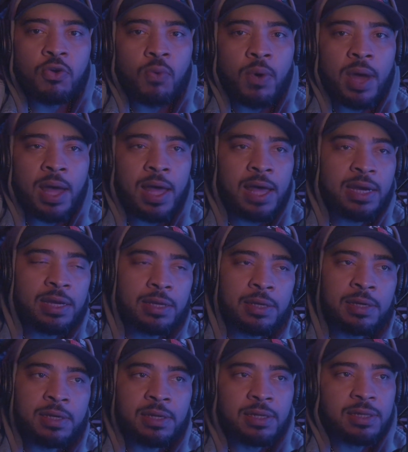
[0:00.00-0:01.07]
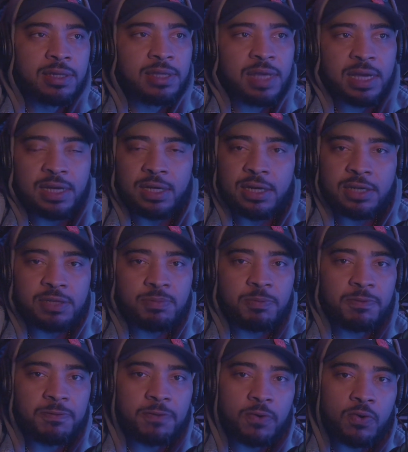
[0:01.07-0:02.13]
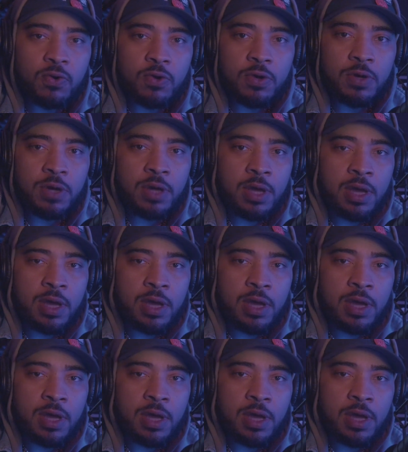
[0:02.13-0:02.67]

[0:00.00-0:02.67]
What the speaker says: why I didn't think of this before.